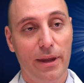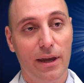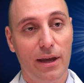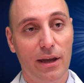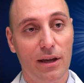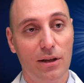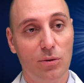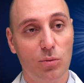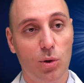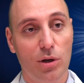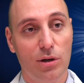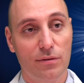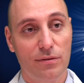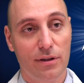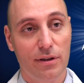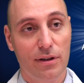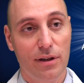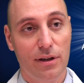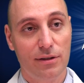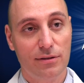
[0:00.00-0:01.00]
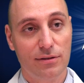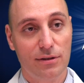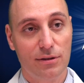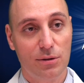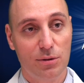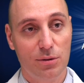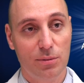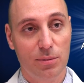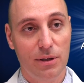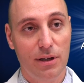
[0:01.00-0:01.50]
And one of the things that
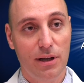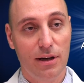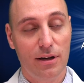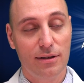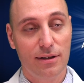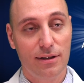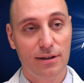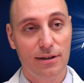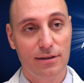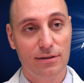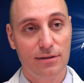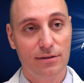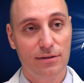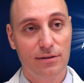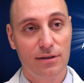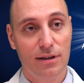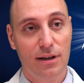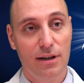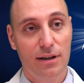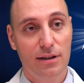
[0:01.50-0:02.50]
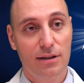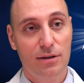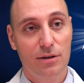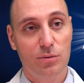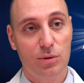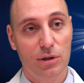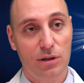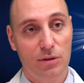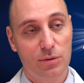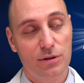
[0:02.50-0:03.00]
could be done is,
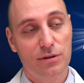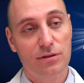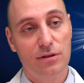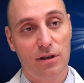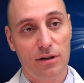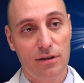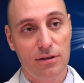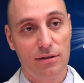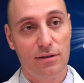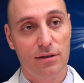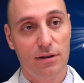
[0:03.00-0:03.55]
well, we start